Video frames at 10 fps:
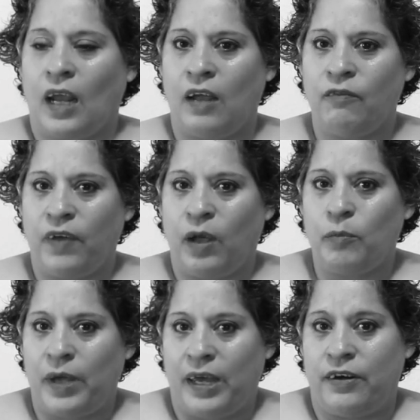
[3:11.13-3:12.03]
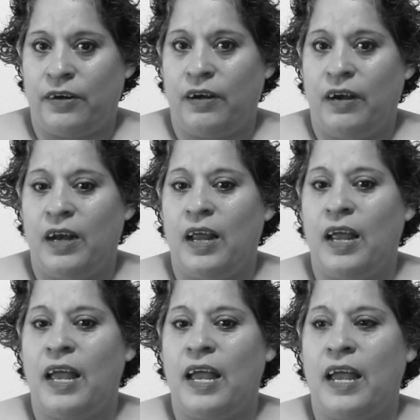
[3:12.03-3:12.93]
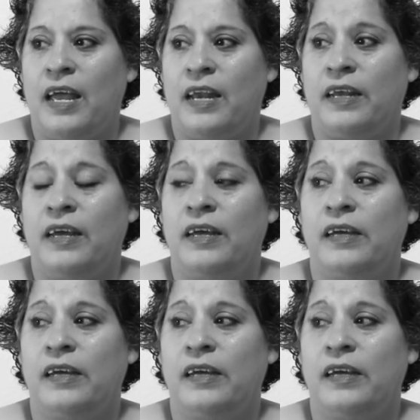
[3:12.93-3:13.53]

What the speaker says: I felt better, and